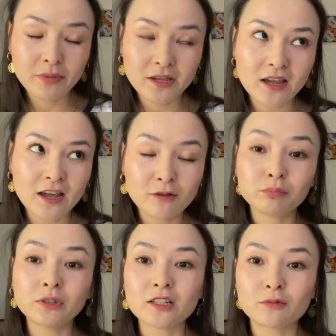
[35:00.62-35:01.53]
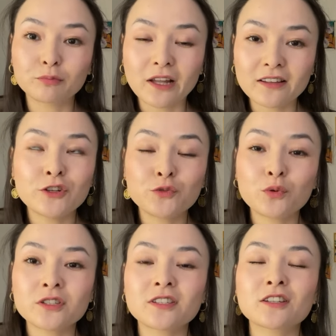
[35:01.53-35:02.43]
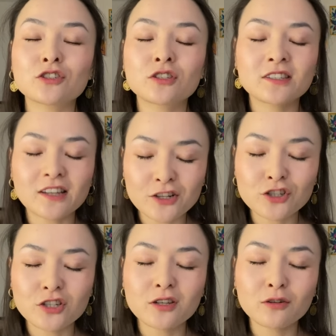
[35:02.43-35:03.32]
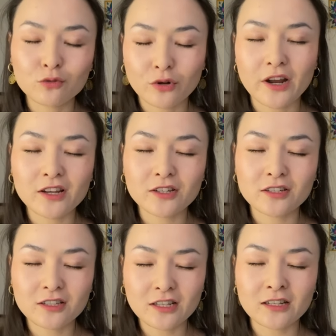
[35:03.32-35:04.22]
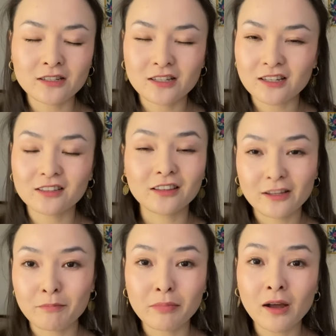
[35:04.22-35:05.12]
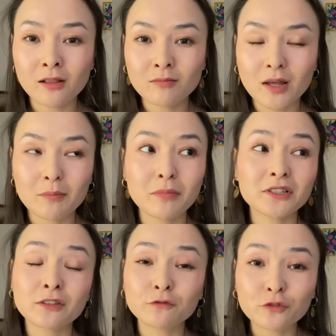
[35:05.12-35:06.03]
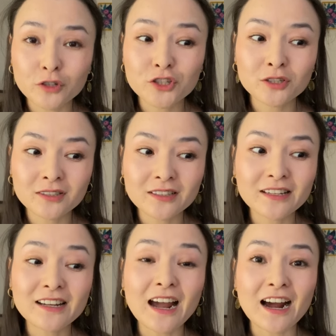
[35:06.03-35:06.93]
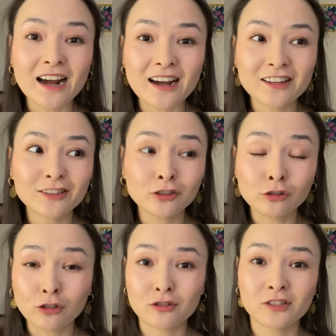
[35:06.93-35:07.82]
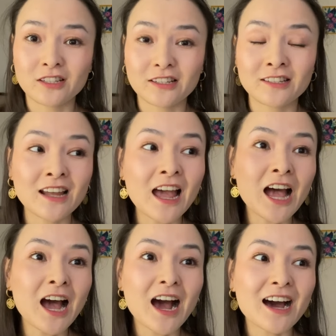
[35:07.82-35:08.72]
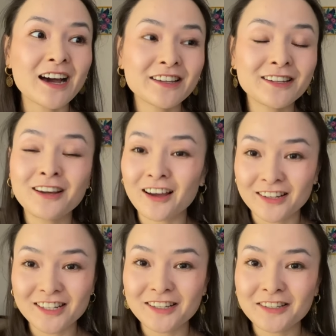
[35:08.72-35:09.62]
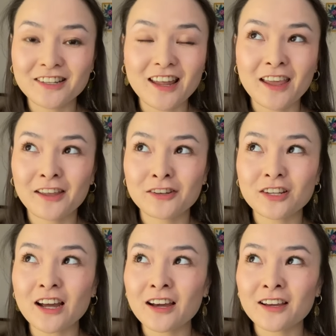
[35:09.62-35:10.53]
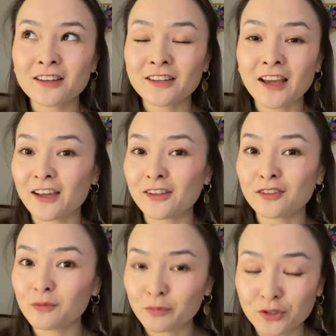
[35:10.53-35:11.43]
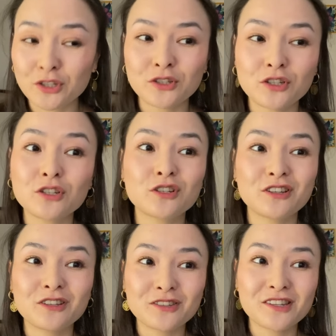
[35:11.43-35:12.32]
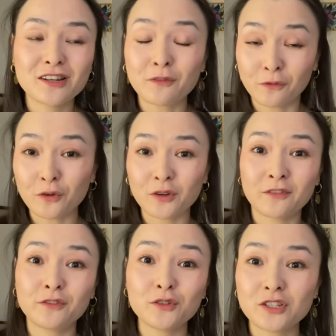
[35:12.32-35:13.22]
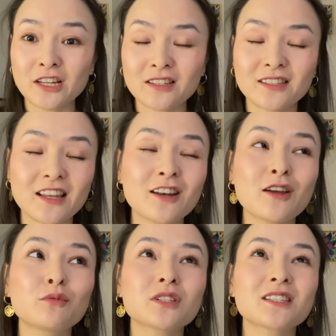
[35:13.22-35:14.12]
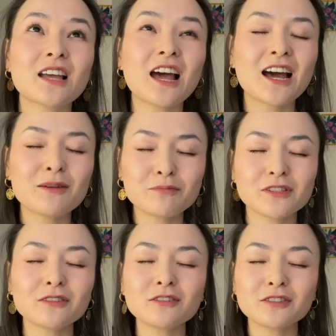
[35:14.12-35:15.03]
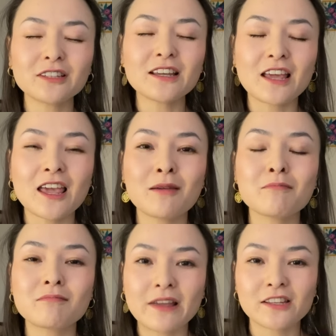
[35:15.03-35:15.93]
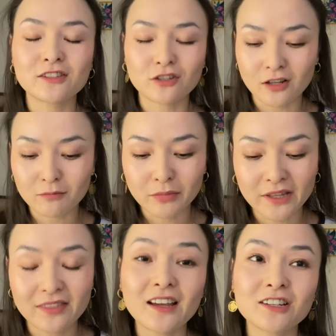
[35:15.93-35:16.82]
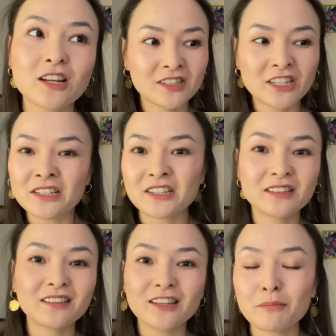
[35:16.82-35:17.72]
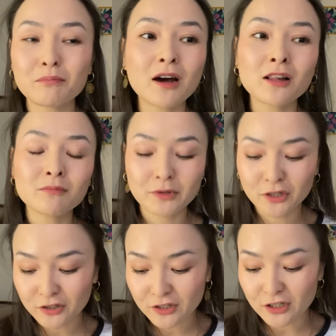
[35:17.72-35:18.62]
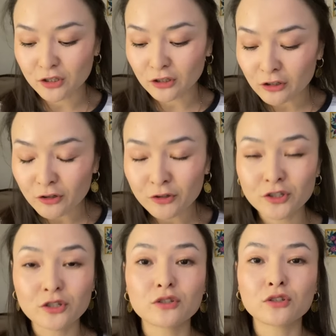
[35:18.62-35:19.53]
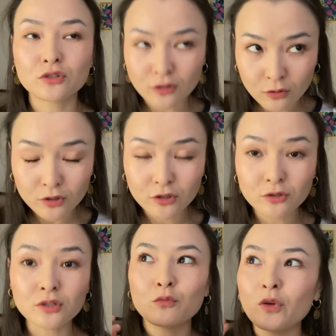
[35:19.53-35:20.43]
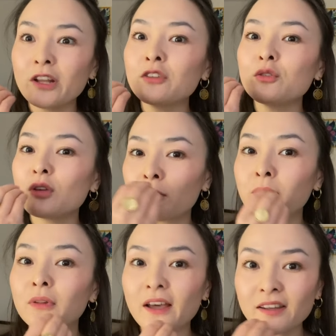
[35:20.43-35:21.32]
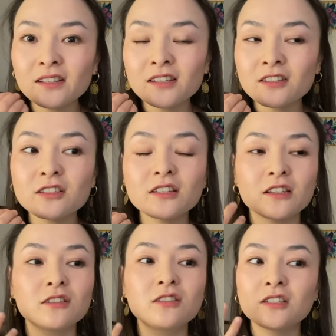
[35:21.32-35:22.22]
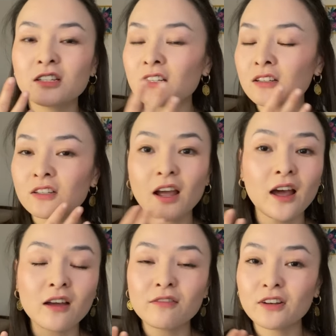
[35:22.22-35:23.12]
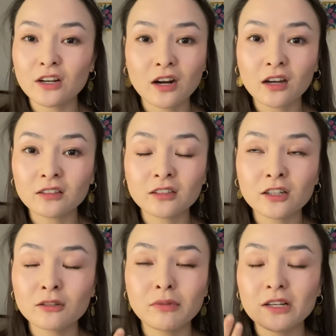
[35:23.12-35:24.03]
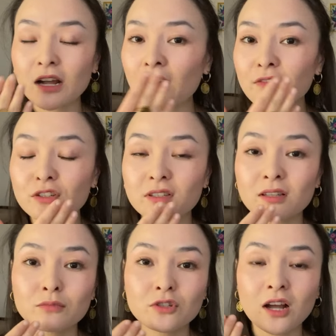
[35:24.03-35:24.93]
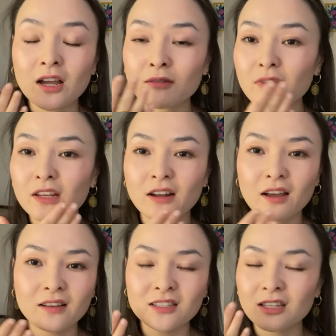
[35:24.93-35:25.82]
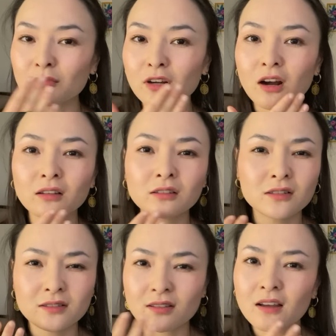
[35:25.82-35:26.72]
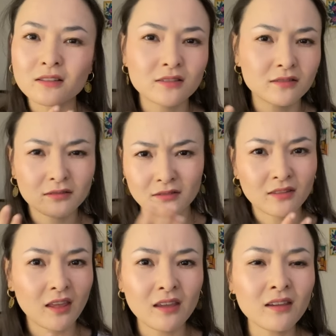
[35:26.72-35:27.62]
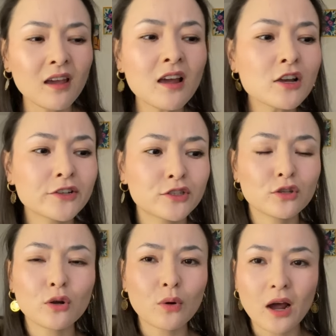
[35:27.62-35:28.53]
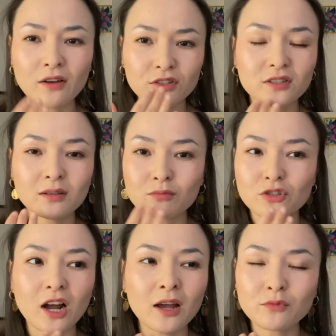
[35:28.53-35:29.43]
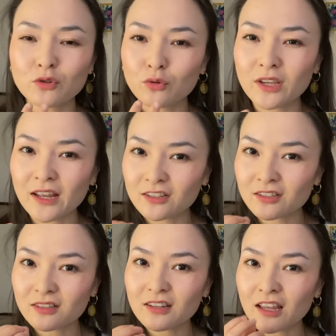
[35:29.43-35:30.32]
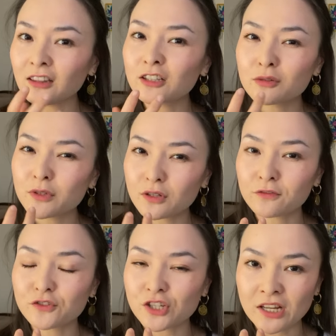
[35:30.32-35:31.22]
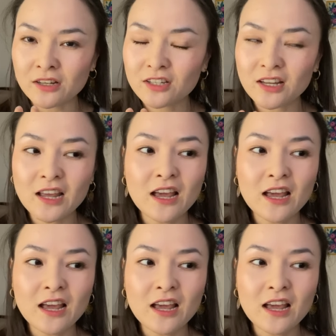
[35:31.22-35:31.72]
PA++. It was such a great tinted lip balm, but unfortunately I lost it. I got it and I had the opportunity to use it for a few days, and I was absolutely amazed by that tinted lip balm because it looked so good. When you applied it, it didn't have any color, but after some time it has some color science thing, so after some time you get a little bit of tint